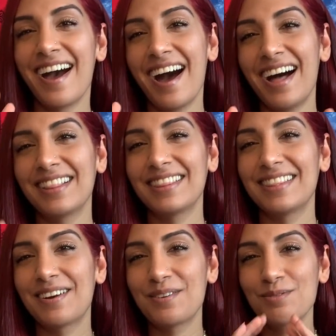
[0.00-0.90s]

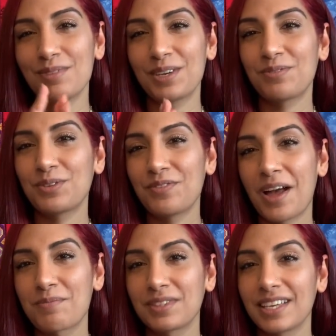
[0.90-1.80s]
Hello, beautiful
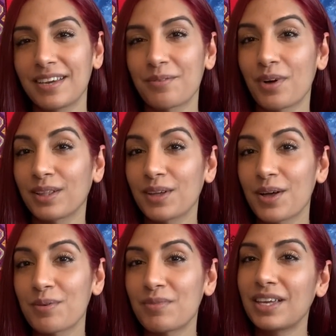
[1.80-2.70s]
family.
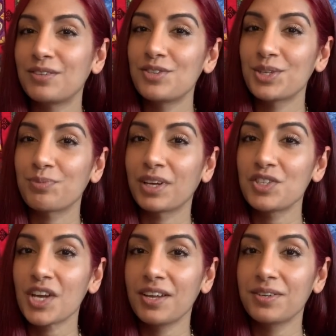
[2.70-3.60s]
Welcome into my
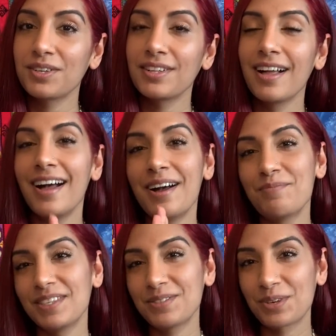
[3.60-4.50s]
channel,
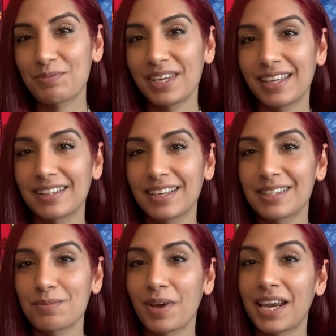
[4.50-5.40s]
Miss Reemi
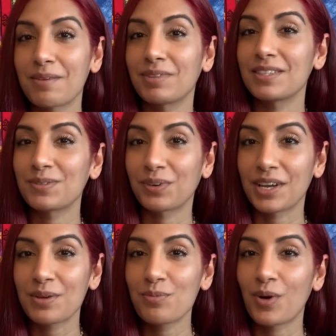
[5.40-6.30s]
Healings. My name is
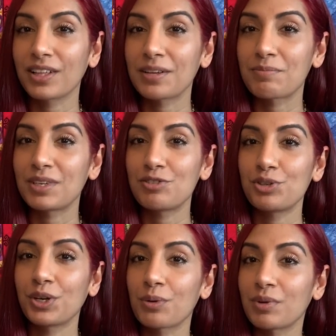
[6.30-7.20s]
Reem. Welcome into
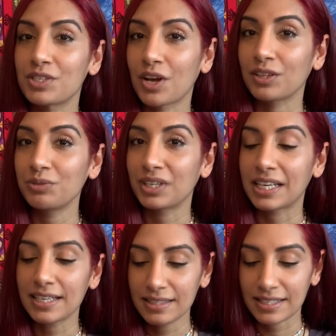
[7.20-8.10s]
your Mandala
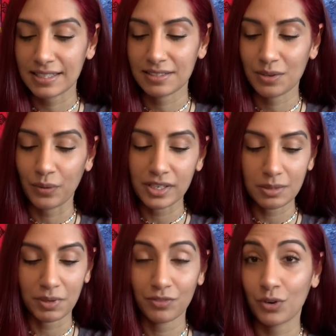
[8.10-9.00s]
reading. This is going to
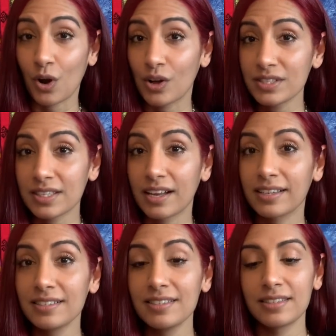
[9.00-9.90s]
be for all
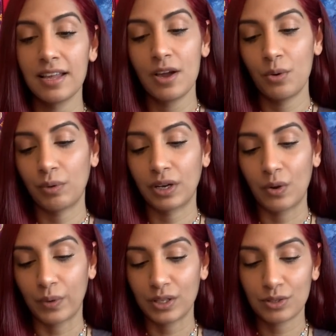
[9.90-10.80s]
signs. We're
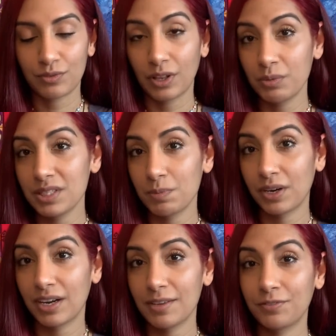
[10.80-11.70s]
going to flow with
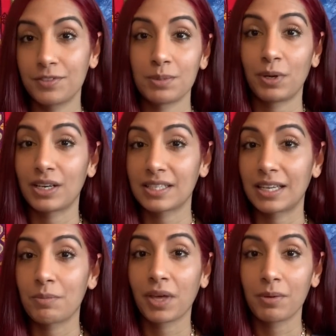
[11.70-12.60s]
Spirit. Spirit is
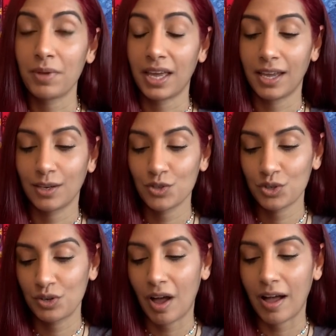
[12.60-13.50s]
going to pick a page.
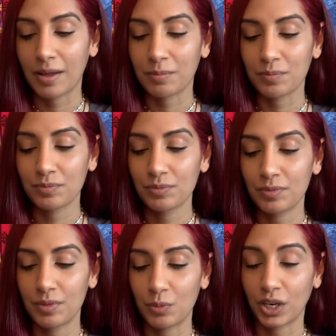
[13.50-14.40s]
We're
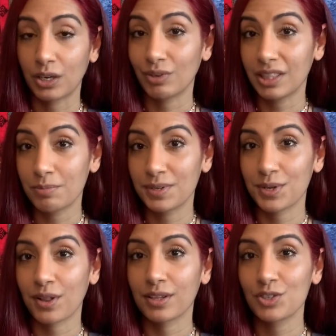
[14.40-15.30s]
going to read the
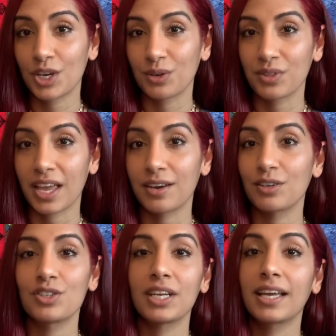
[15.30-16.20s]
mandala, channel the
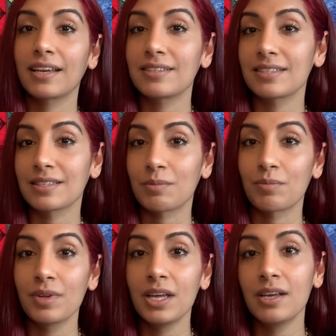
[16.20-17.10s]
energy, get into some
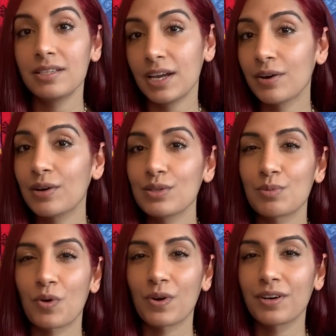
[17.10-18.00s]
tarot, some
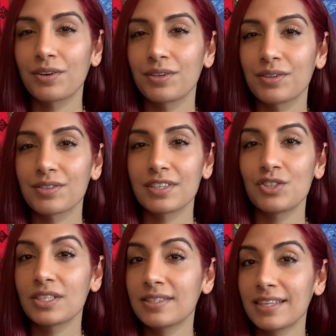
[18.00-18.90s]
oracles, and
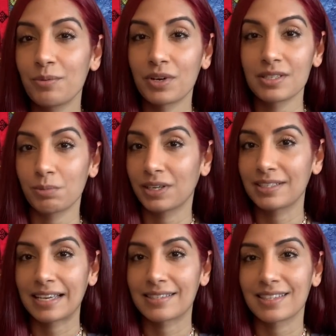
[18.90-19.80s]
just see where Spirit
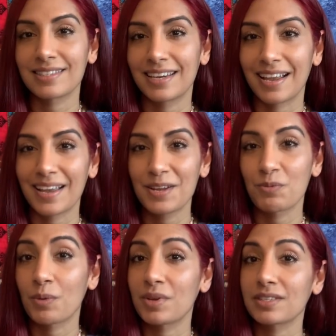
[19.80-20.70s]
takes us today and
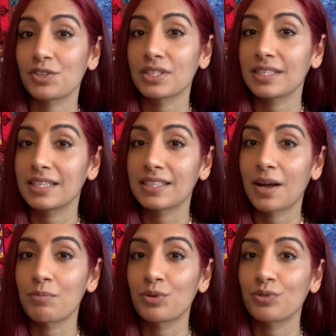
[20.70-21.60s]
what messages need to
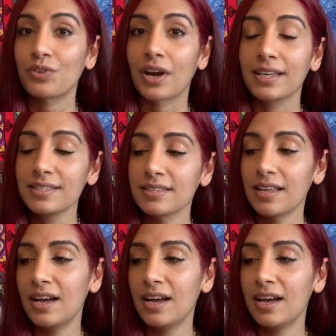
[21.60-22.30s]
come through for us.